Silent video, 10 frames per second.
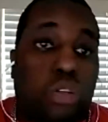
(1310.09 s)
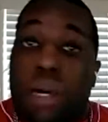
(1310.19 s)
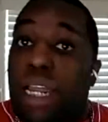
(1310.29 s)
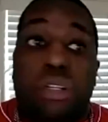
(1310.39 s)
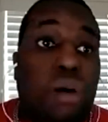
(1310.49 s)

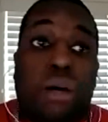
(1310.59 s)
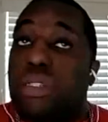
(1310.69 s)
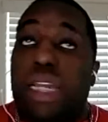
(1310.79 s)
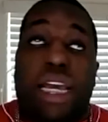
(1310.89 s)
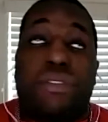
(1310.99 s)
Nobody knew I
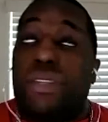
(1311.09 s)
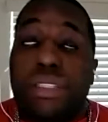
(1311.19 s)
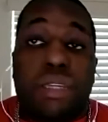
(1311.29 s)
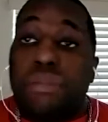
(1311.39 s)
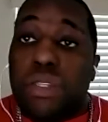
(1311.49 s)
was gonna have
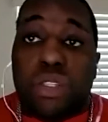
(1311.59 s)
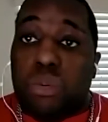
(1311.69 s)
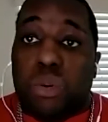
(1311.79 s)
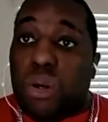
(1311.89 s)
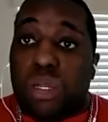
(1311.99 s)
13
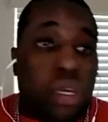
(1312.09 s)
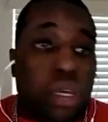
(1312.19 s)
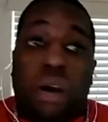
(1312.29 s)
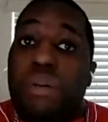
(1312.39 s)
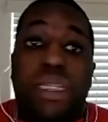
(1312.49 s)
music awards
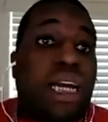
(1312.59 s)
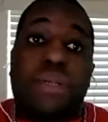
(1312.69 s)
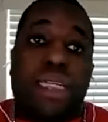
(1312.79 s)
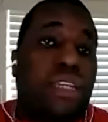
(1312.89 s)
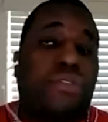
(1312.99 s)
or be
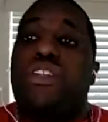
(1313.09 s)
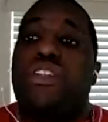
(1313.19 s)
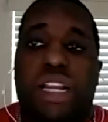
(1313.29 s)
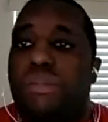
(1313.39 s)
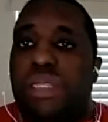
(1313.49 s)
nominated
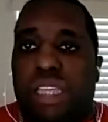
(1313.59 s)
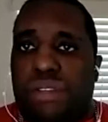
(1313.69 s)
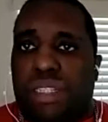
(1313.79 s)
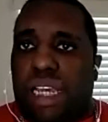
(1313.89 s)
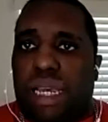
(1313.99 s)
for a Grammy
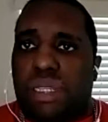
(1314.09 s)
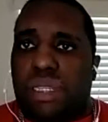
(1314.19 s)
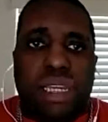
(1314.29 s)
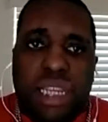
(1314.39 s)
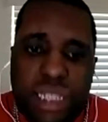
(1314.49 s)
seven times.